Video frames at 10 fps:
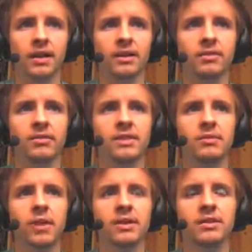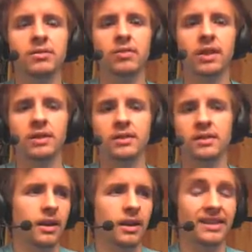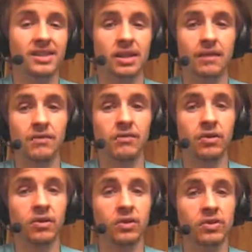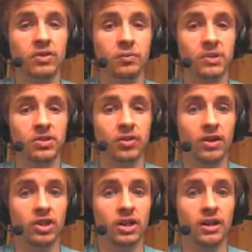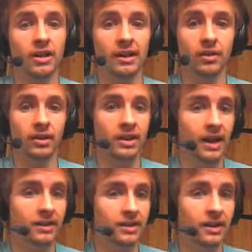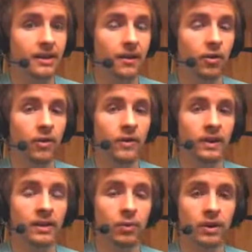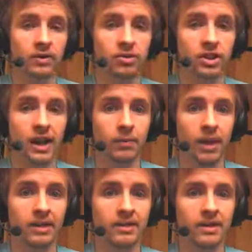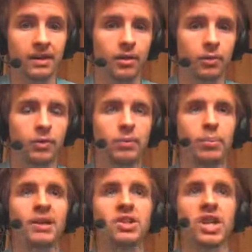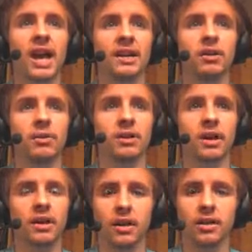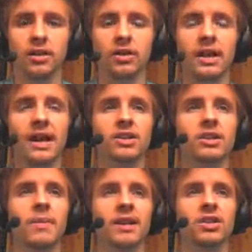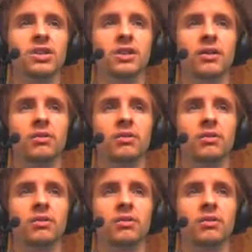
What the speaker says: Now the reason why I do this is that if you've got a good superstructure, like on a Jagdtiger or an E100 Jagdpanzer, with a punchy accurate gun, you can actually manage to go